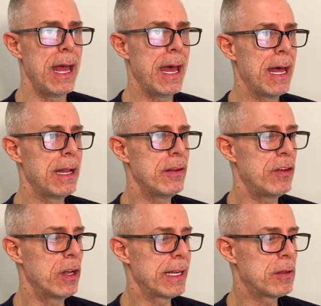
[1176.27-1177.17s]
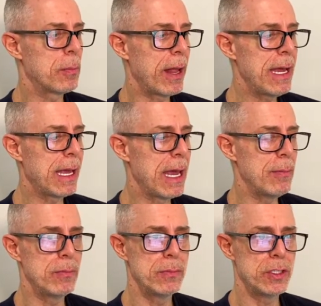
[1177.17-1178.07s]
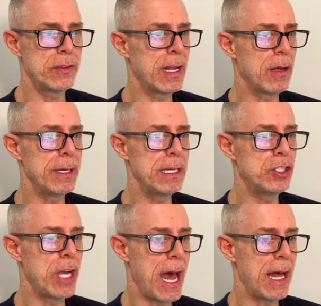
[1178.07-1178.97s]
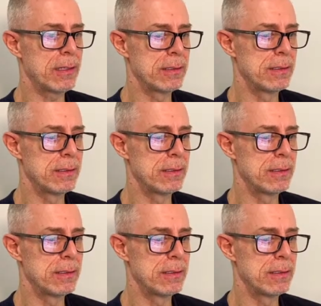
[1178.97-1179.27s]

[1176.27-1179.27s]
And if you'd like to play a game, just tell me in chat.